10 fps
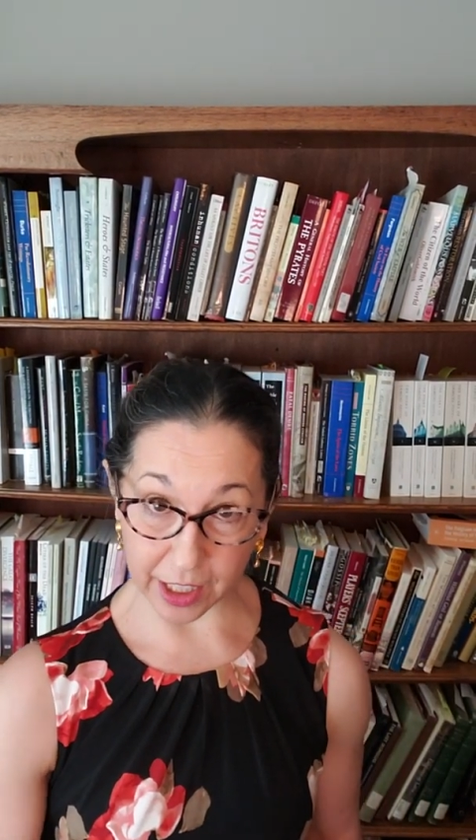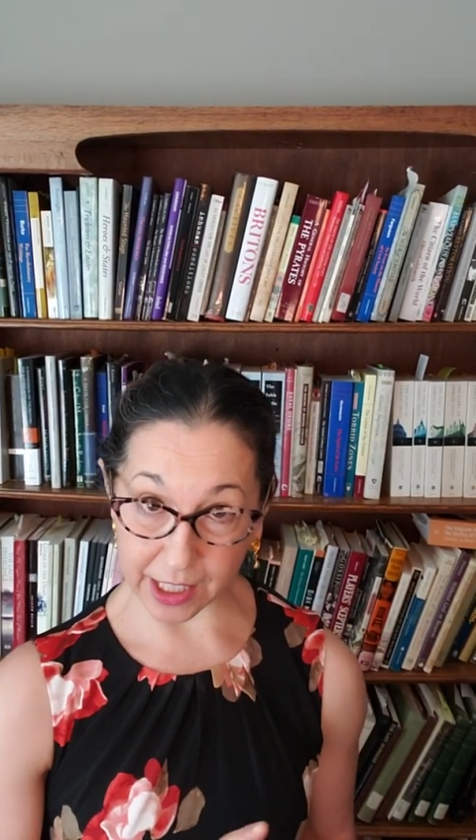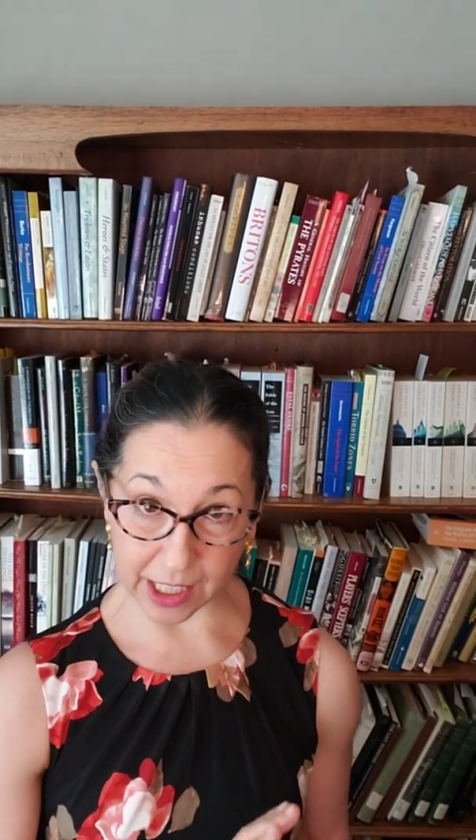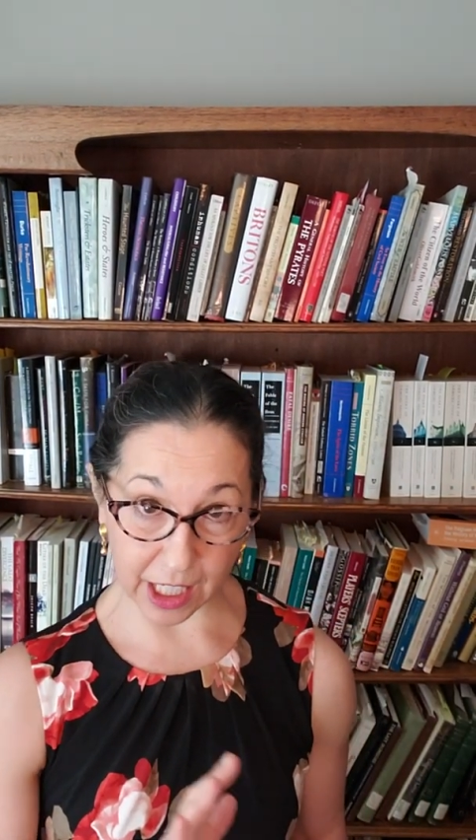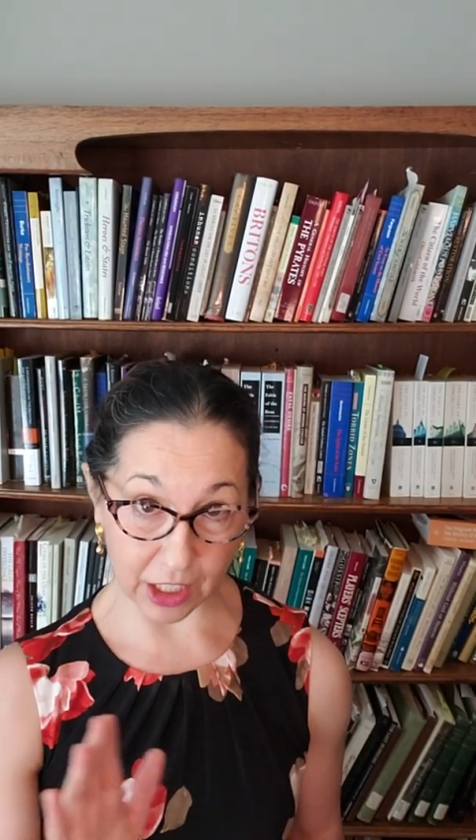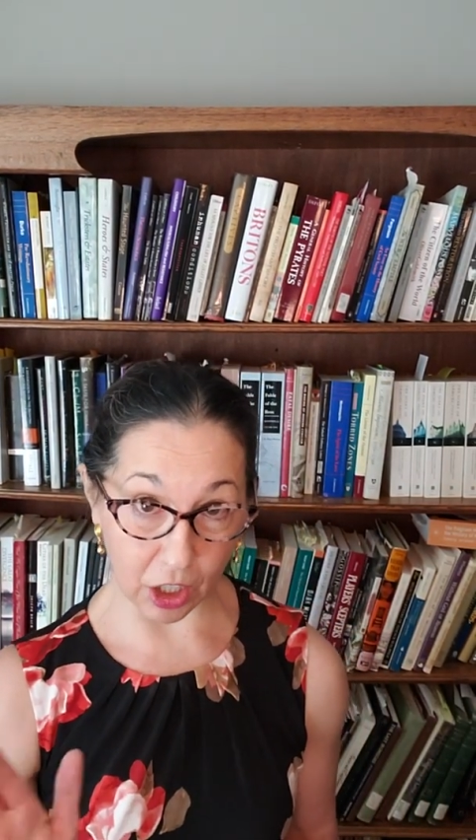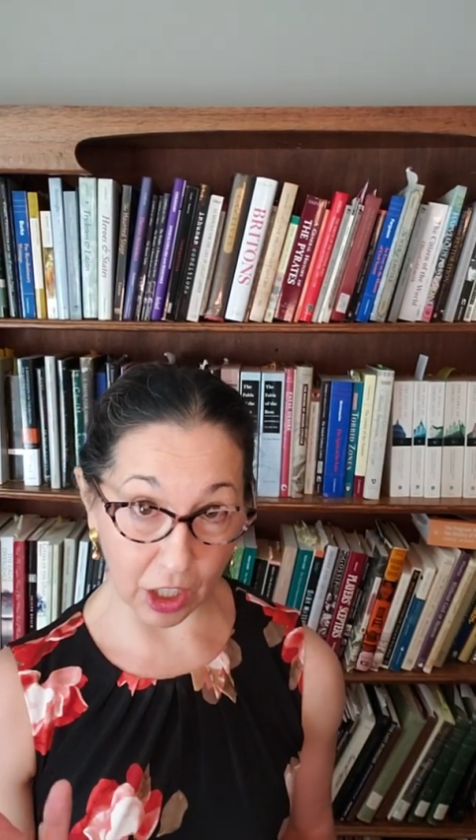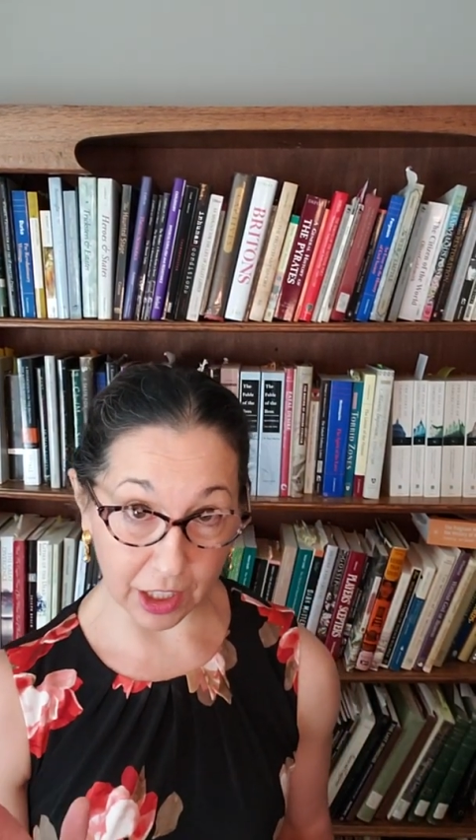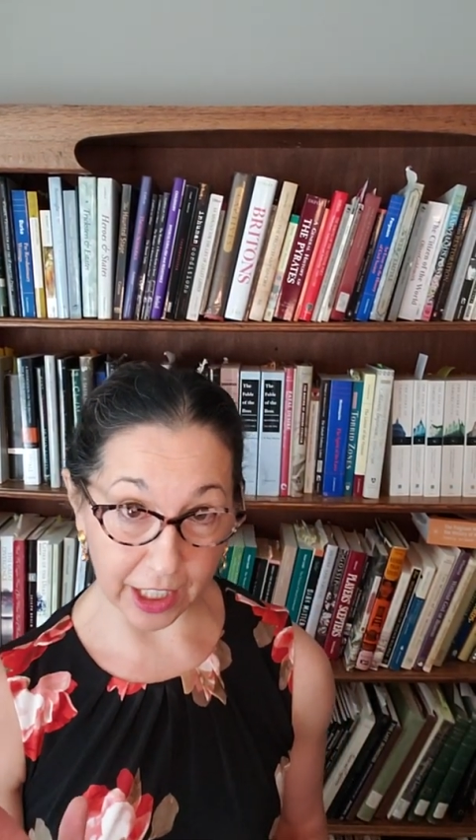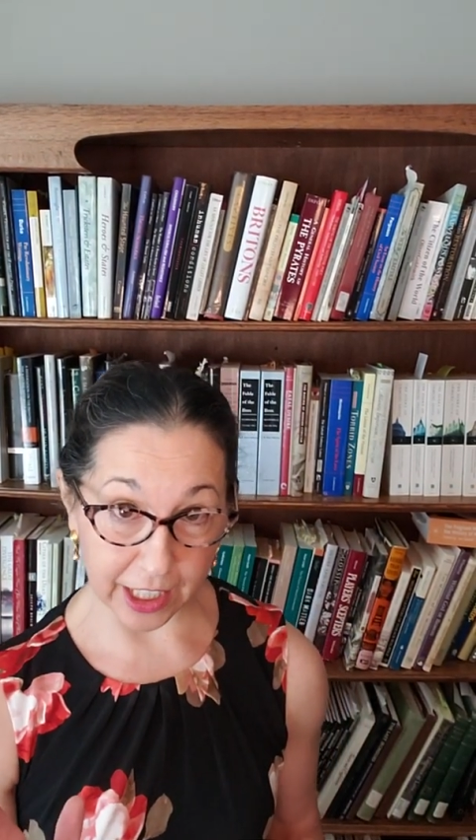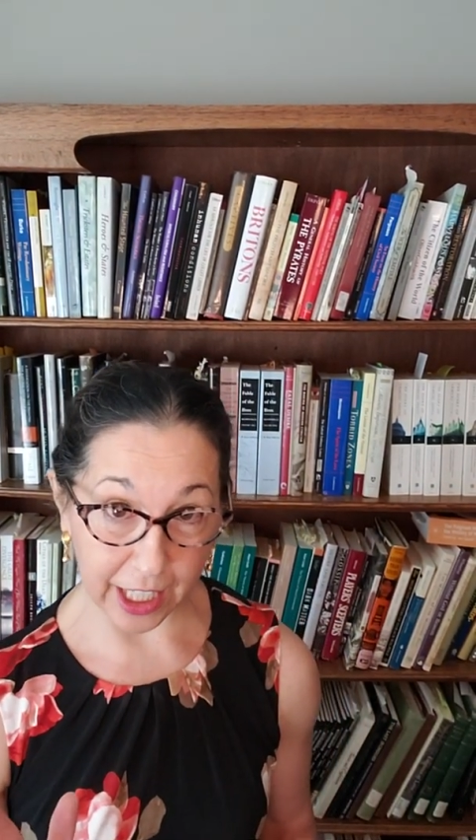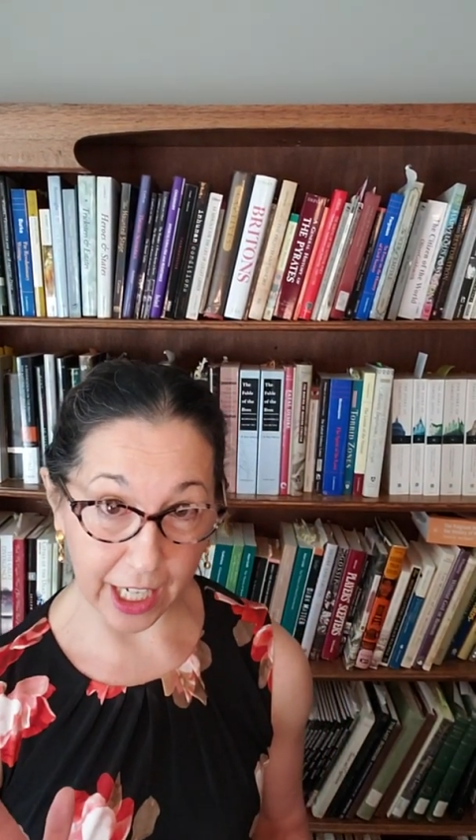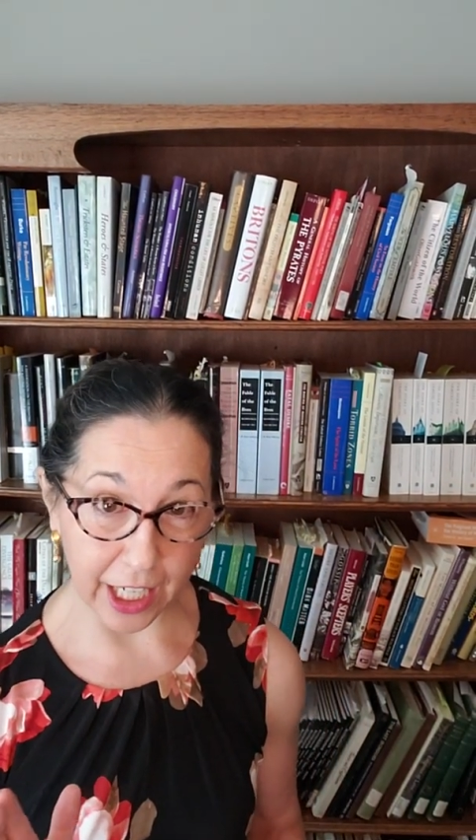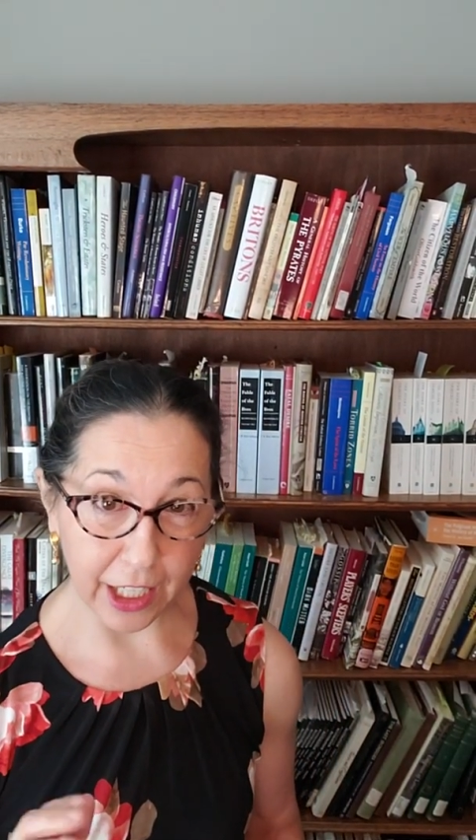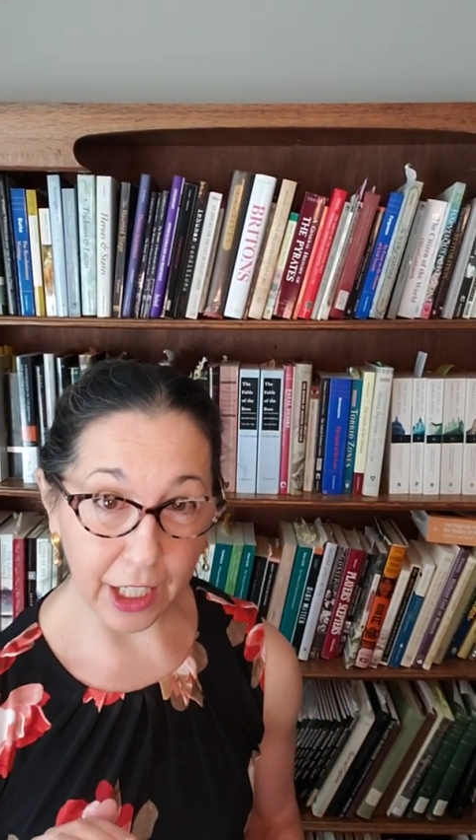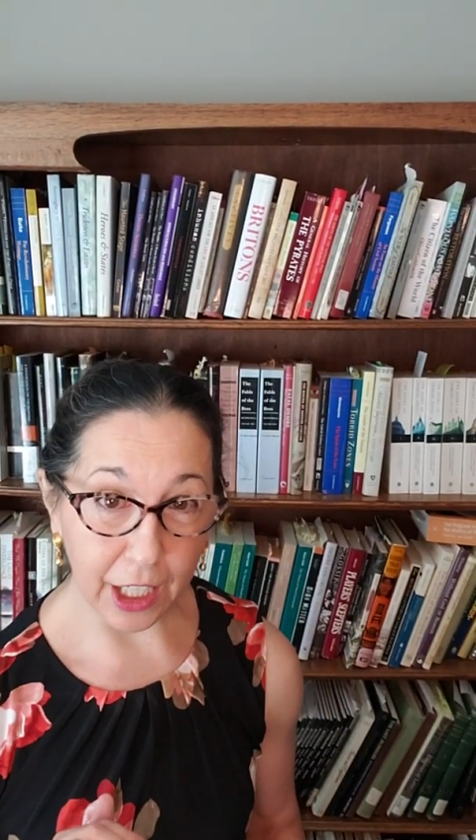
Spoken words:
It's not all like that.